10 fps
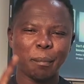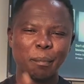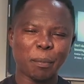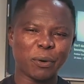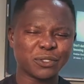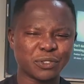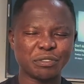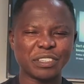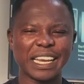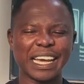purpose
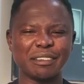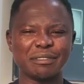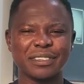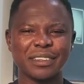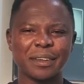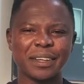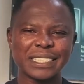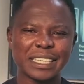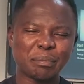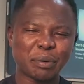driven life,
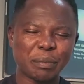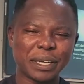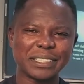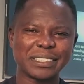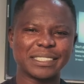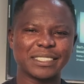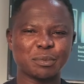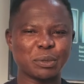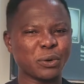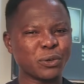temperament,
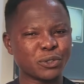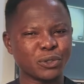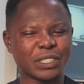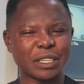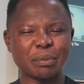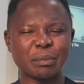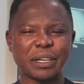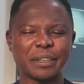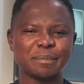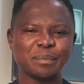spirit control
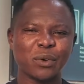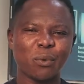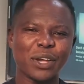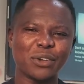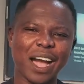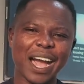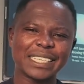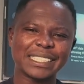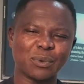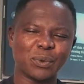temperament, why you
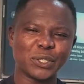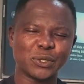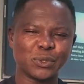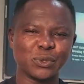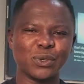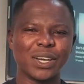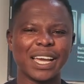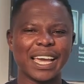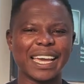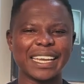act the way you do,
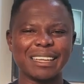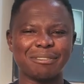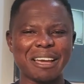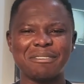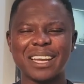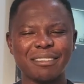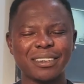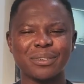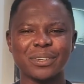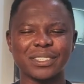and the five
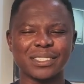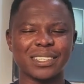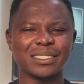love languages.